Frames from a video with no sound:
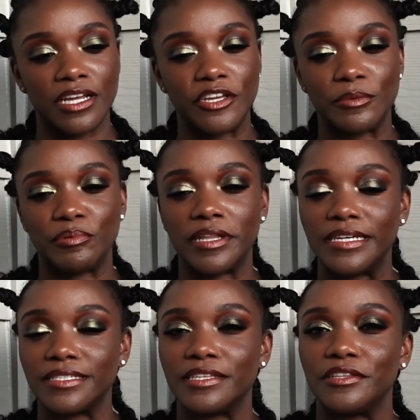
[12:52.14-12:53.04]
your
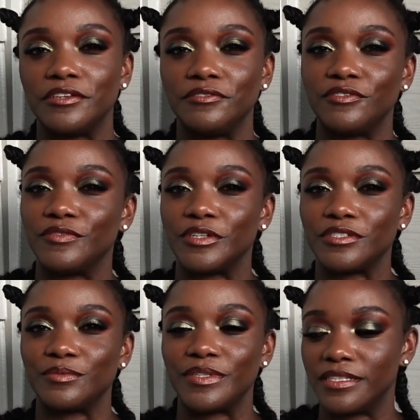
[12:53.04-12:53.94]
place in the
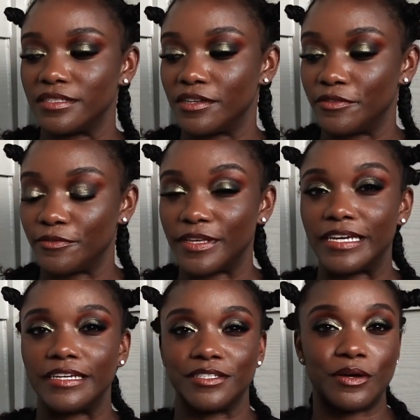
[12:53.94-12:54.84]
universe with this other
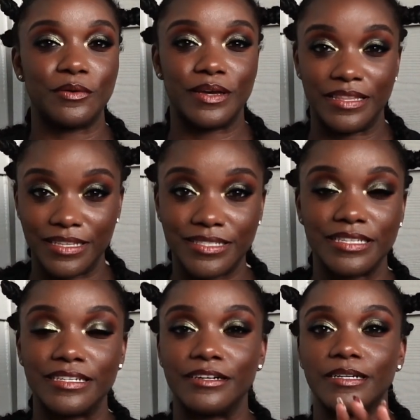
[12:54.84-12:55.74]
thing. So in this
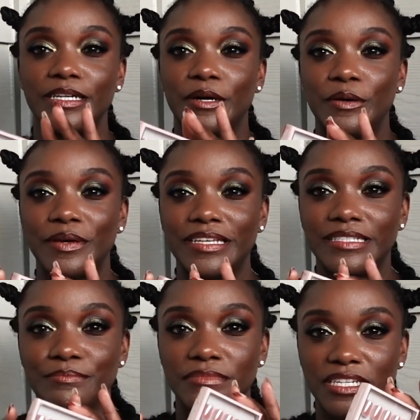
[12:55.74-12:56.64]
scenario,
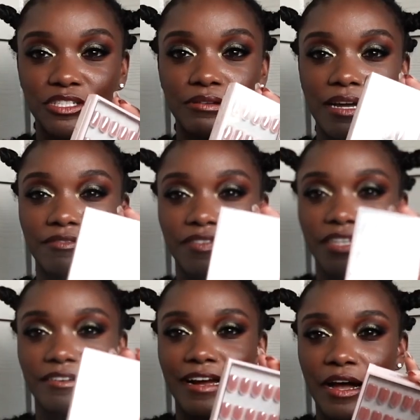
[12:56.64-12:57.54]
it's me trying to
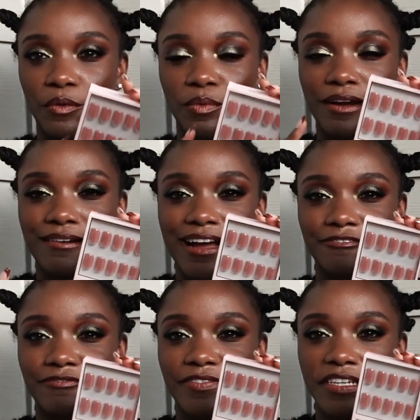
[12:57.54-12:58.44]
figure out where I
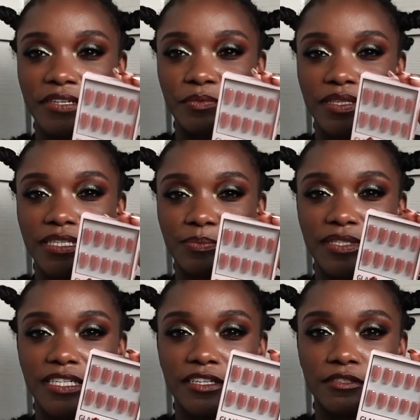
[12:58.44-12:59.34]
fit with this
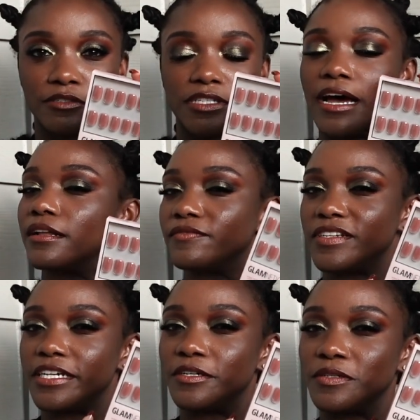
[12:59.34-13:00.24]
particular style of
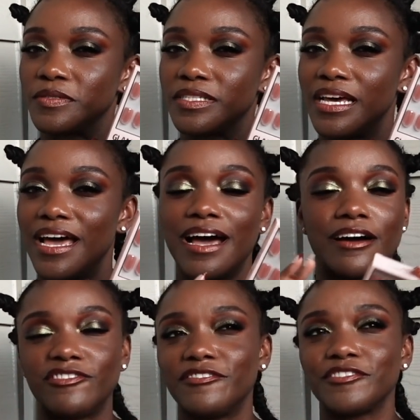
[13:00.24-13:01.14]
nails.
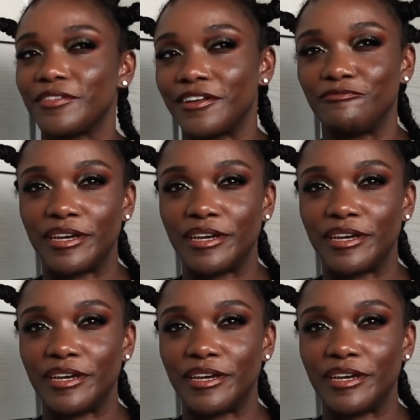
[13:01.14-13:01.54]
I've never thought of